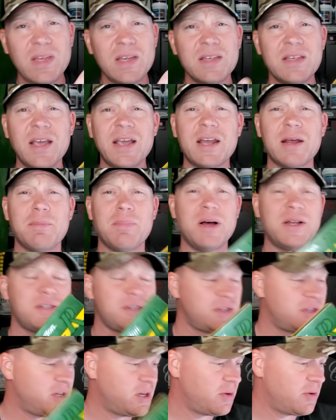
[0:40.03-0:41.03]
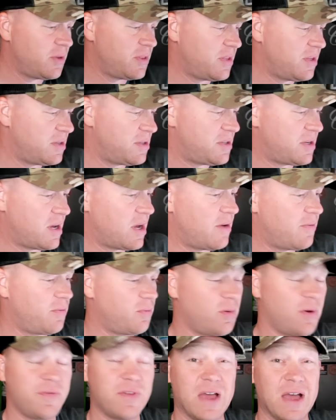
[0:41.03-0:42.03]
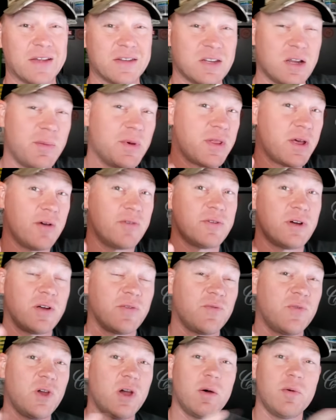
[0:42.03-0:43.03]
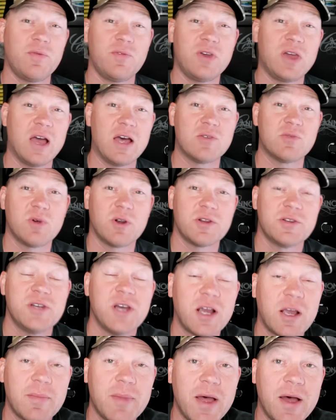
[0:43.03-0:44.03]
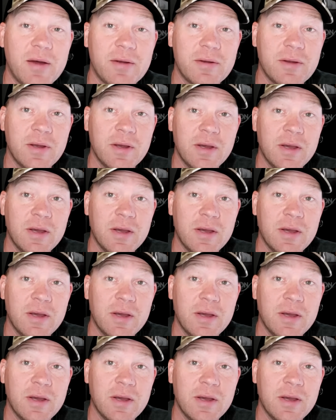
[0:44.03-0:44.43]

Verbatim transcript: Taking a bunch of deer with this stuff. We've got some of those on film if you guys want to check them out.